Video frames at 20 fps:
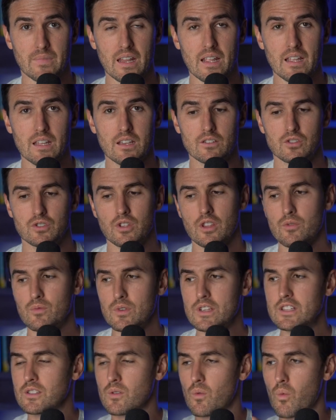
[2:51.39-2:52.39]
And so the
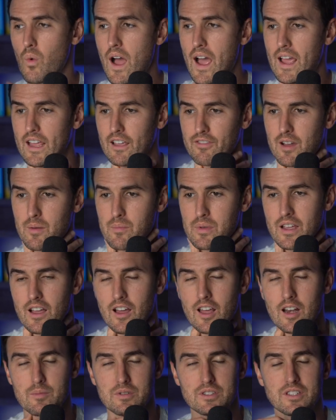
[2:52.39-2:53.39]
reason why, if I'm being
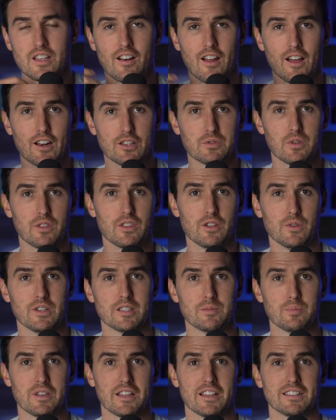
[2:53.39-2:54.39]
100% honest with you,
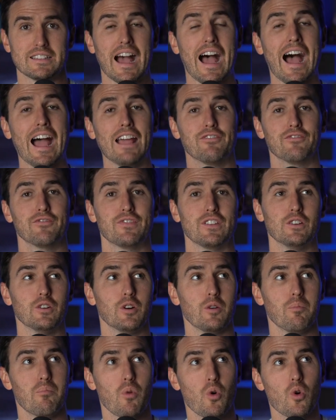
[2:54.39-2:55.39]
is because I
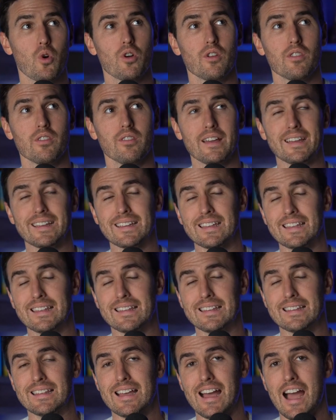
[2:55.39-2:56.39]
feel more like
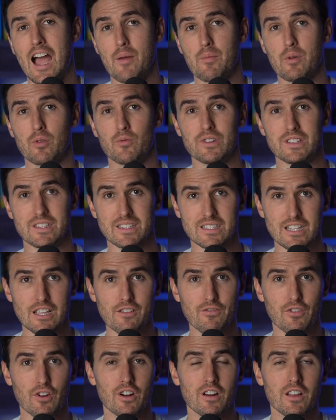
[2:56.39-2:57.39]
I'm a
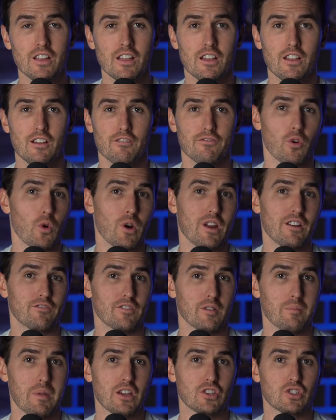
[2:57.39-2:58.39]
receiver for
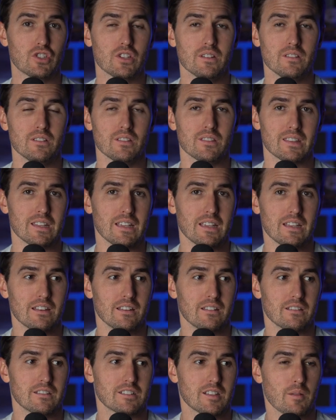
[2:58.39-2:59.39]
information
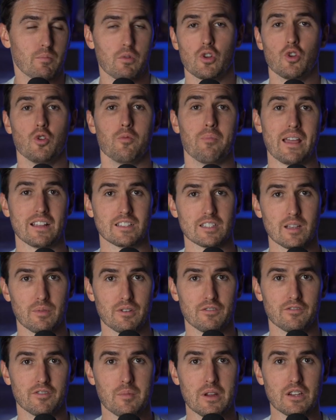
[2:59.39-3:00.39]
than someone who makes up
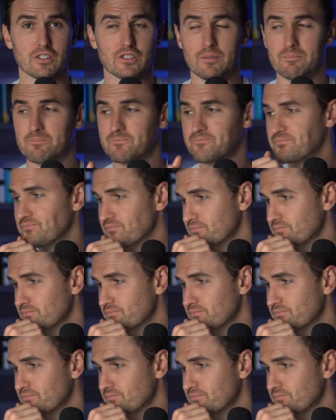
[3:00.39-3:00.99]
information.